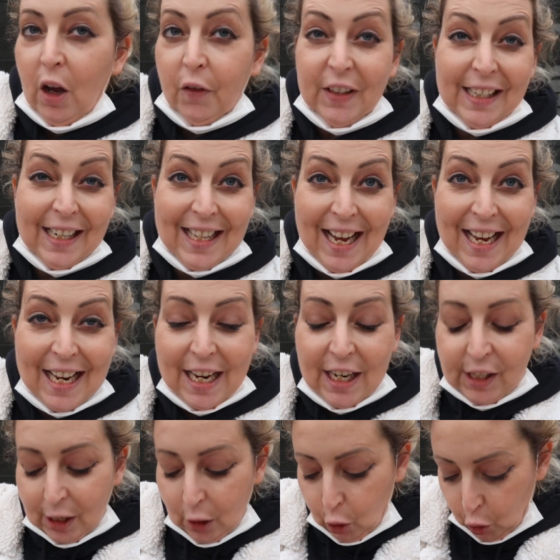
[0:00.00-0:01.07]
obviously they
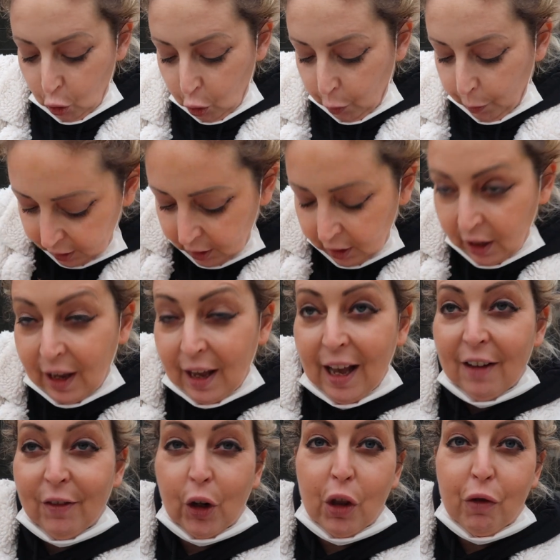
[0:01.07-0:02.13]
heat it up.
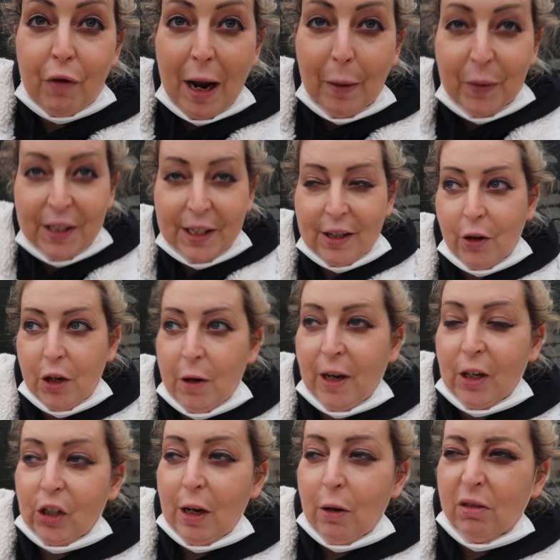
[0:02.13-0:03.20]
I haven't got the wrapper to tell you
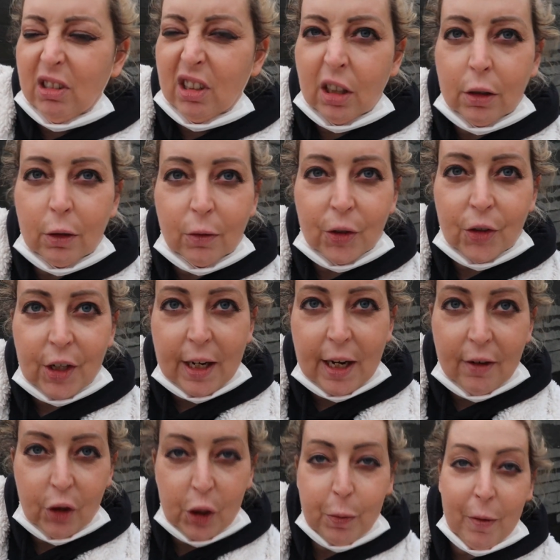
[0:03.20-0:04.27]
actually what's in
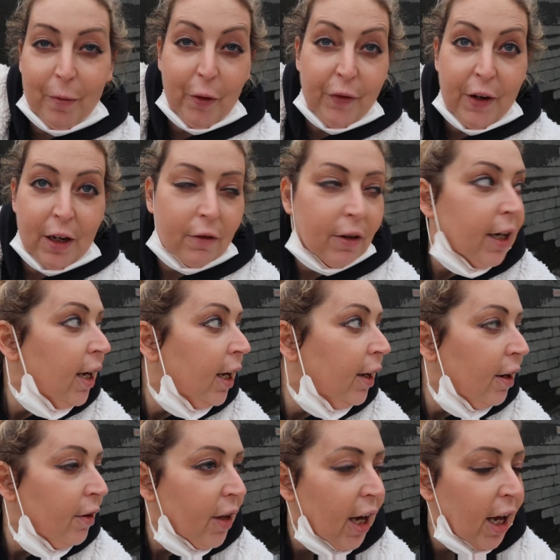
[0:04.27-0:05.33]
it. I've just put my finger in it, I know